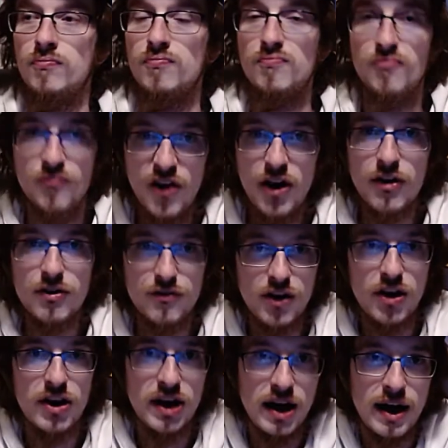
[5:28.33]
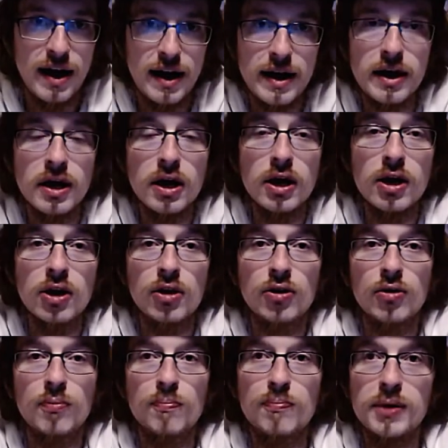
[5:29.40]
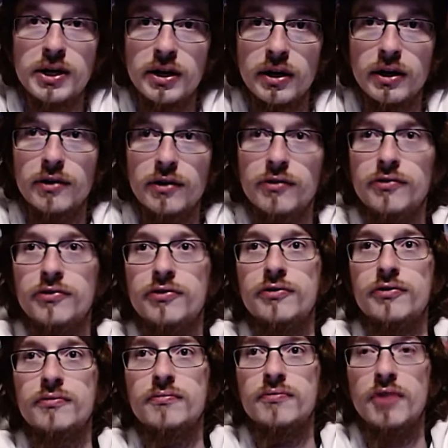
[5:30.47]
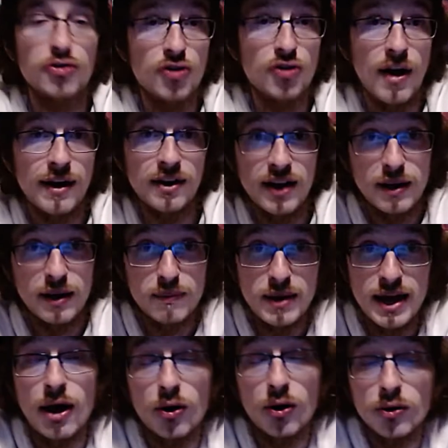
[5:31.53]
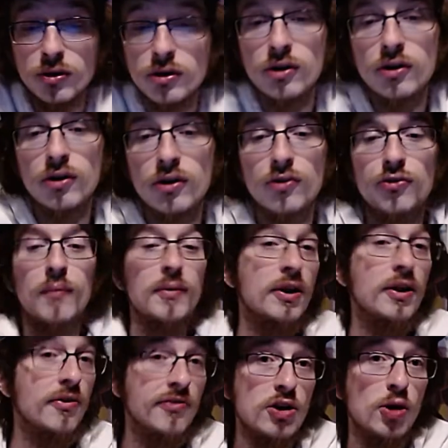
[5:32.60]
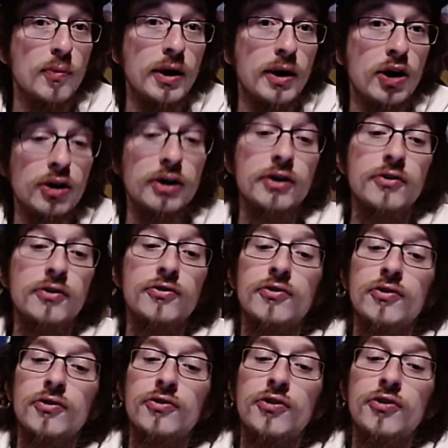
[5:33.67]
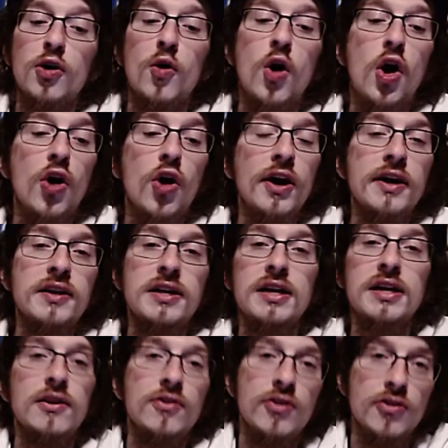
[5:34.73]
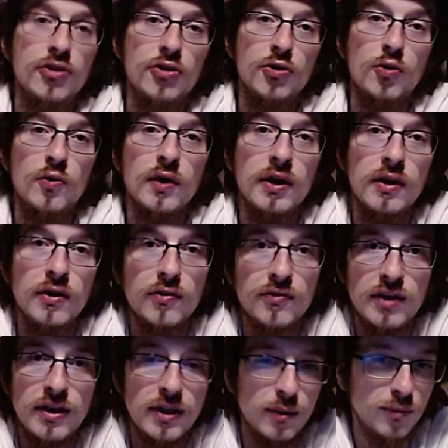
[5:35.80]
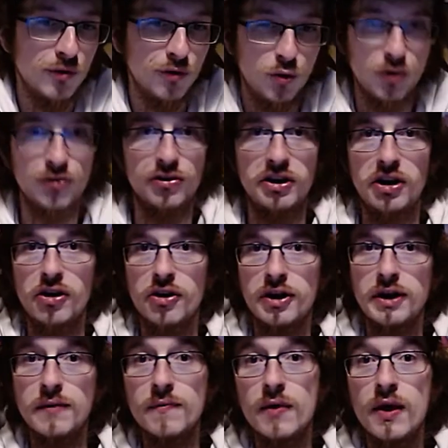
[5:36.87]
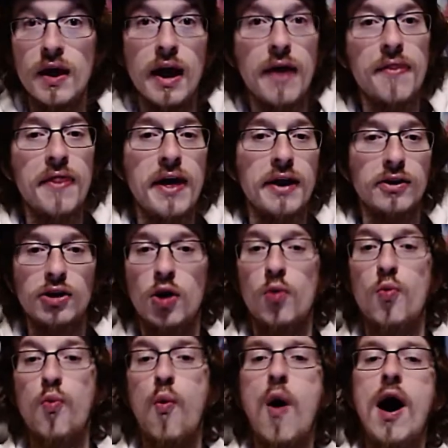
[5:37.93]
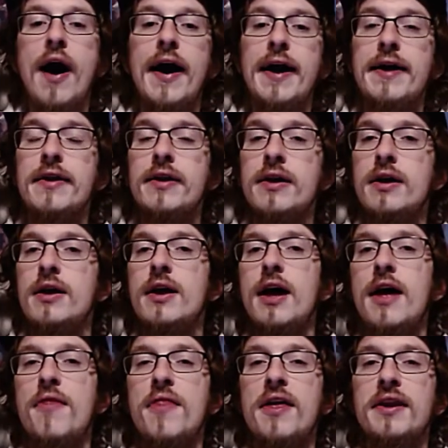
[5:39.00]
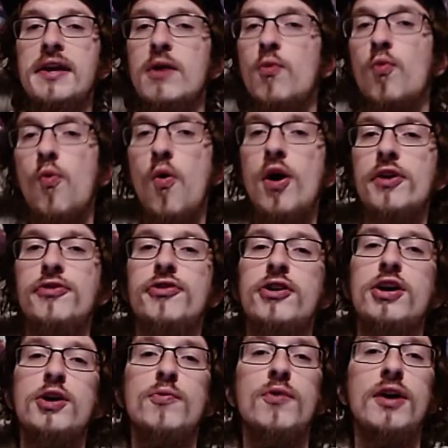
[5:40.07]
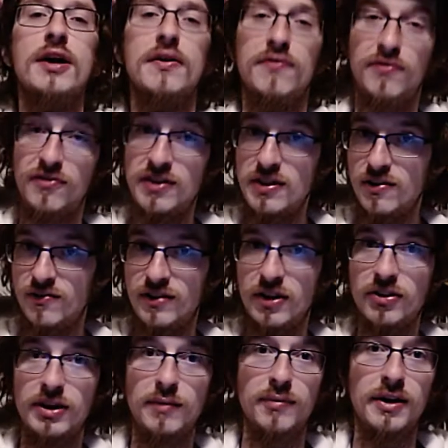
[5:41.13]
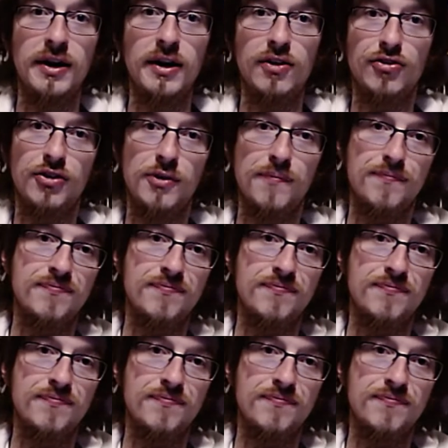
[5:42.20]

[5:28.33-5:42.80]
very, very high, because they're trying to deck me out. So I'm going to see all my cards. So all I need to do is get them to 4 security and then go wide. And then get one turn where I see this Delicate Plan and I just go,